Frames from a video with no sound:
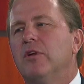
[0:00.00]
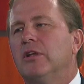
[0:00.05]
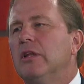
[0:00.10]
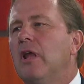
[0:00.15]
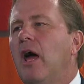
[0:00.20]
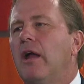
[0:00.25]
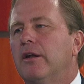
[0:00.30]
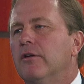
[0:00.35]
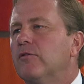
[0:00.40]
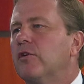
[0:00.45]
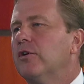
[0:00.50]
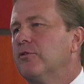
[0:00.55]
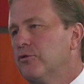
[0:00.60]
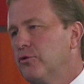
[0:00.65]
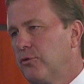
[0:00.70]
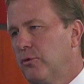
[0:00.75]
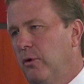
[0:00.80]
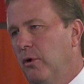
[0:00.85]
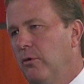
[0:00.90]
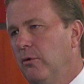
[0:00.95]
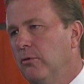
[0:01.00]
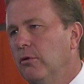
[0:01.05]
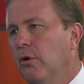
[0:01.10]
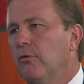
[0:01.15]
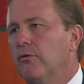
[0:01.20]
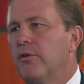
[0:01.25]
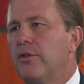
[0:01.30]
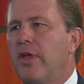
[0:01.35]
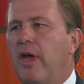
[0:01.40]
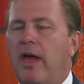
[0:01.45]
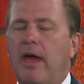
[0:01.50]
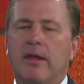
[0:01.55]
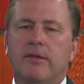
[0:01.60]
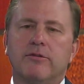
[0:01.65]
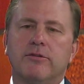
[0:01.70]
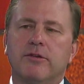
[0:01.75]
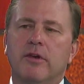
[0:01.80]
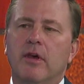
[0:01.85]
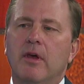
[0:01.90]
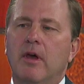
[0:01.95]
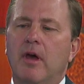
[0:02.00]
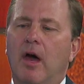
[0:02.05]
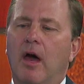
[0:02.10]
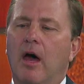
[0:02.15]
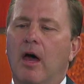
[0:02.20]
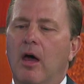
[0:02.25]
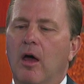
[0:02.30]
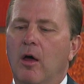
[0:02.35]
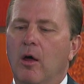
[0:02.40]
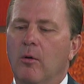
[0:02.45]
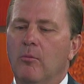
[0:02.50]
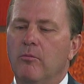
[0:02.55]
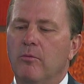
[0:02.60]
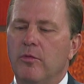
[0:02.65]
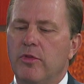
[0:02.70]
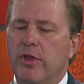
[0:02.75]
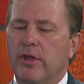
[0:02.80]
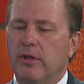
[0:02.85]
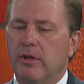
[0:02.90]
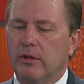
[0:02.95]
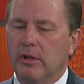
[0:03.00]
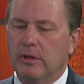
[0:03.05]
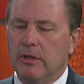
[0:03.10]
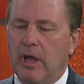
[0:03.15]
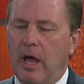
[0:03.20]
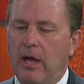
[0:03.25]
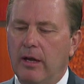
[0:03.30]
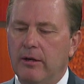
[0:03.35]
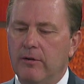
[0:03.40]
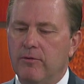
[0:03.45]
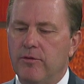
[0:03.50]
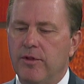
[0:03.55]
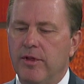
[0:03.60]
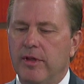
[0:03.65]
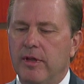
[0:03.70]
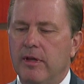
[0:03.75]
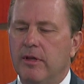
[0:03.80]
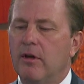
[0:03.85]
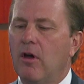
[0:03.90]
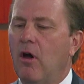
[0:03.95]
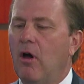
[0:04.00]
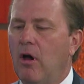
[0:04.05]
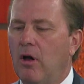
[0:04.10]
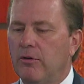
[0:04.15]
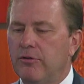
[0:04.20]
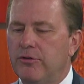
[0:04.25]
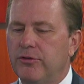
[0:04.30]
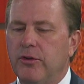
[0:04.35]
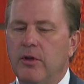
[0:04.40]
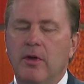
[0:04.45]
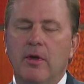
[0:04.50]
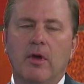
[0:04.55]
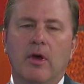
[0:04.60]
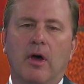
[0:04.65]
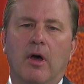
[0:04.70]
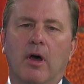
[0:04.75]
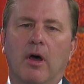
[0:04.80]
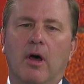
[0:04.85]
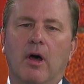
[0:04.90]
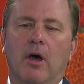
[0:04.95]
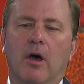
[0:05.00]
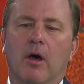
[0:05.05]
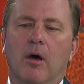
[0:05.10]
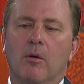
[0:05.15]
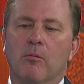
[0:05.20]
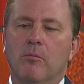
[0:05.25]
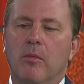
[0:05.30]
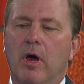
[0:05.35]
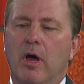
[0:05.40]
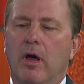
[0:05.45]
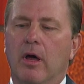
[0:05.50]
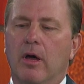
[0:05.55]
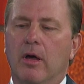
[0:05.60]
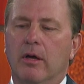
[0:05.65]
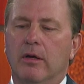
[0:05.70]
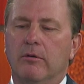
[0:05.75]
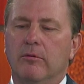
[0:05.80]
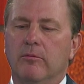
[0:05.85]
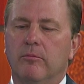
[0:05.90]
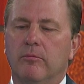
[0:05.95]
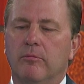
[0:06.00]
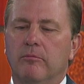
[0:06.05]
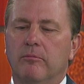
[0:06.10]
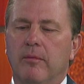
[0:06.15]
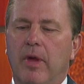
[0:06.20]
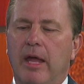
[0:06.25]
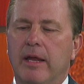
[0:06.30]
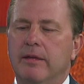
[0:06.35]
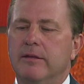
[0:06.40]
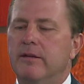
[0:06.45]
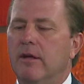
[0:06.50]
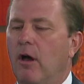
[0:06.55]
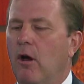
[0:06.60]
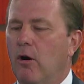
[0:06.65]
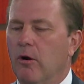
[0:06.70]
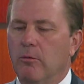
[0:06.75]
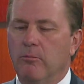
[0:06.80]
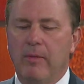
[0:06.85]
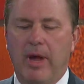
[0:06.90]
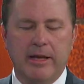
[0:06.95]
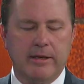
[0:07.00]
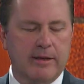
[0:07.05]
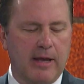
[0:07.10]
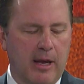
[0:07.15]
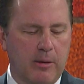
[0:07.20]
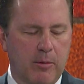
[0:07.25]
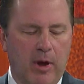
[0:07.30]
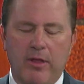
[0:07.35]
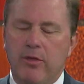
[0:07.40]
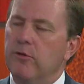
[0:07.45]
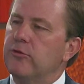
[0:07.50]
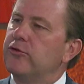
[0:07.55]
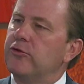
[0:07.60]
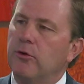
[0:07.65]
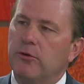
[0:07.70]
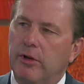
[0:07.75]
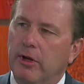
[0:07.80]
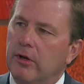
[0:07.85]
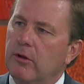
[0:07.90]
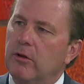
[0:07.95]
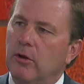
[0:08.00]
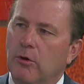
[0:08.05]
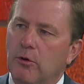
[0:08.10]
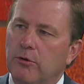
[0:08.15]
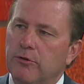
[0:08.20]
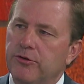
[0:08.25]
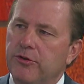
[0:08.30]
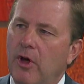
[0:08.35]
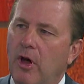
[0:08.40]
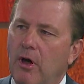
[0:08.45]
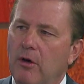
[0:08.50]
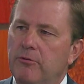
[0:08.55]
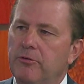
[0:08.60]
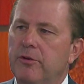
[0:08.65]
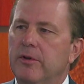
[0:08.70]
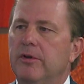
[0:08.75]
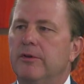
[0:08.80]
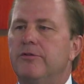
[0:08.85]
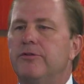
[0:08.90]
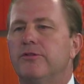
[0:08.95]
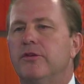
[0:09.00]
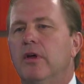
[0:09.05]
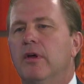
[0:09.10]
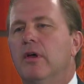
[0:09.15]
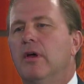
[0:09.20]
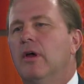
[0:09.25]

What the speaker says: a lot of control over that. A lot of the costs are maintained by the circuit clerk's office.